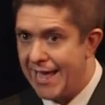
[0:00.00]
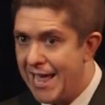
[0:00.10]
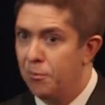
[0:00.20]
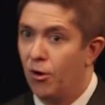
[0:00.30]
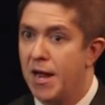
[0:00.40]

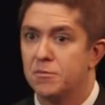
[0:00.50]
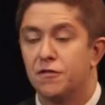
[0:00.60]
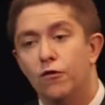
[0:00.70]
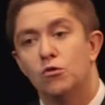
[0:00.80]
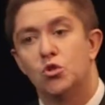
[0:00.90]
Abraham's
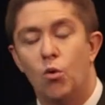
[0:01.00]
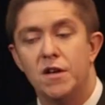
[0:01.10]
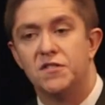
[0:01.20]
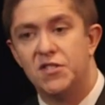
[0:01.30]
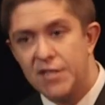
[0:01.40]
first
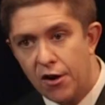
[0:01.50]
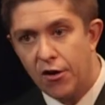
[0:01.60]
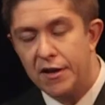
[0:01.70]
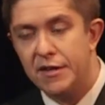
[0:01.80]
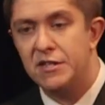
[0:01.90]
wife,
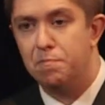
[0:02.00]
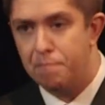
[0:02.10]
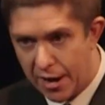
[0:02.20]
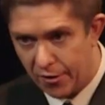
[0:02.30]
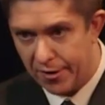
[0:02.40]
Sarah, is
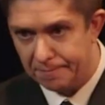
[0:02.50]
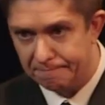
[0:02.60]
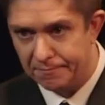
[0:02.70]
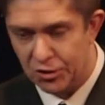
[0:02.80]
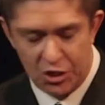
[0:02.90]
barren.
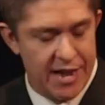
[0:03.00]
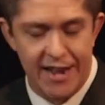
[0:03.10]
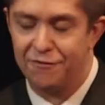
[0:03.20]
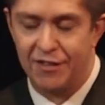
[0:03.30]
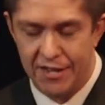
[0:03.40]
She can't
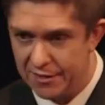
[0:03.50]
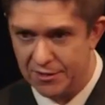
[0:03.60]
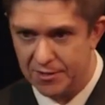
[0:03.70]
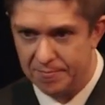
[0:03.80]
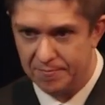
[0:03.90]
have
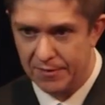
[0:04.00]
kids.